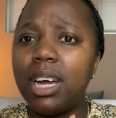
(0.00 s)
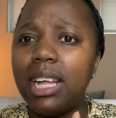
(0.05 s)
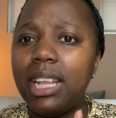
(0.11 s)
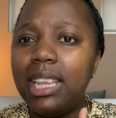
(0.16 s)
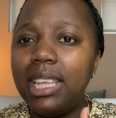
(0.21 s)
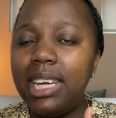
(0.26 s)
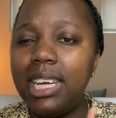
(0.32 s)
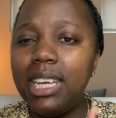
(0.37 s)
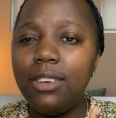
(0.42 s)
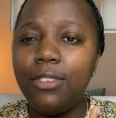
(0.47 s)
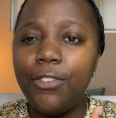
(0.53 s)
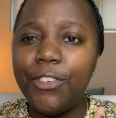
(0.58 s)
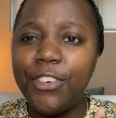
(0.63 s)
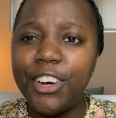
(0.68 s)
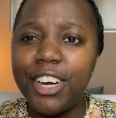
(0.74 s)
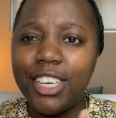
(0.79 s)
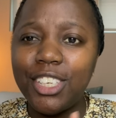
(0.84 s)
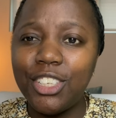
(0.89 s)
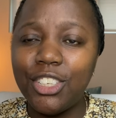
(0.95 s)
clean,
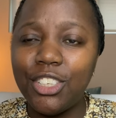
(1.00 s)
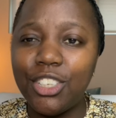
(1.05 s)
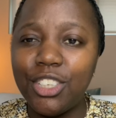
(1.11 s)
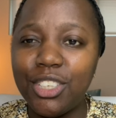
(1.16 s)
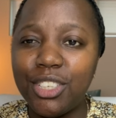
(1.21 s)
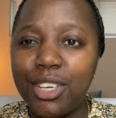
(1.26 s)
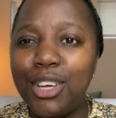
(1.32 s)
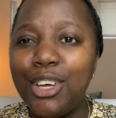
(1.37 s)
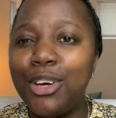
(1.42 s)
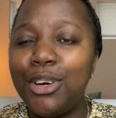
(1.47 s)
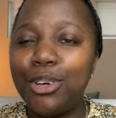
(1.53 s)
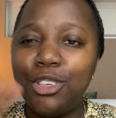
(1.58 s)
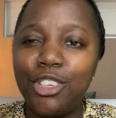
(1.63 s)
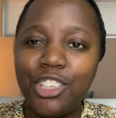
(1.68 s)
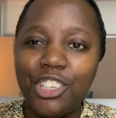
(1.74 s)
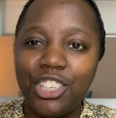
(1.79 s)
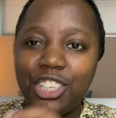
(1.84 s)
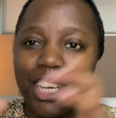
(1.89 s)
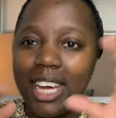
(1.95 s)
fresh,
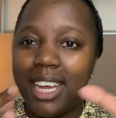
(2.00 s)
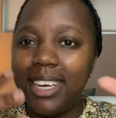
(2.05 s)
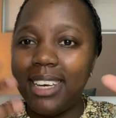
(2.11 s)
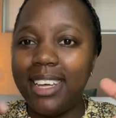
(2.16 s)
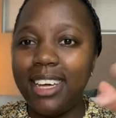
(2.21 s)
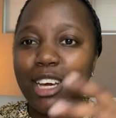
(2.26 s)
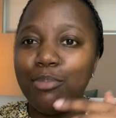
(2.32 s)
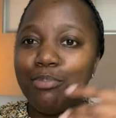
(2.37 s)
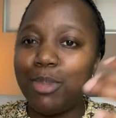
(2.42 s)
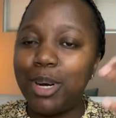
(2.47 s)
oceanic,